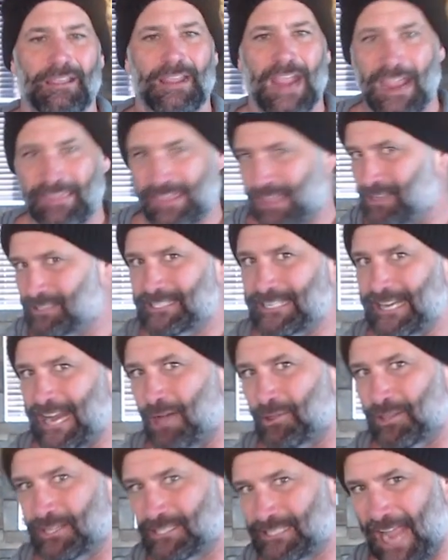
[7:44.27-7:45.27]
and then see
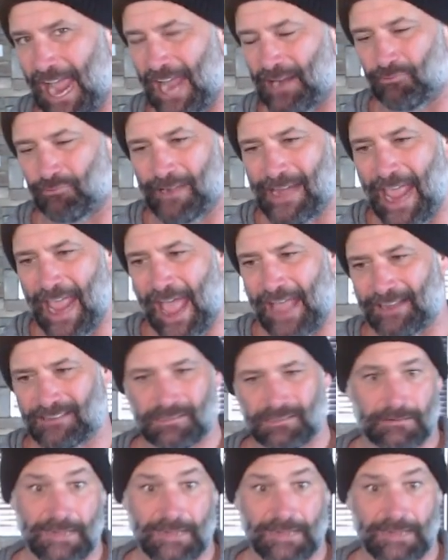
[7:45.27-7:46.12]
how the stock reacts.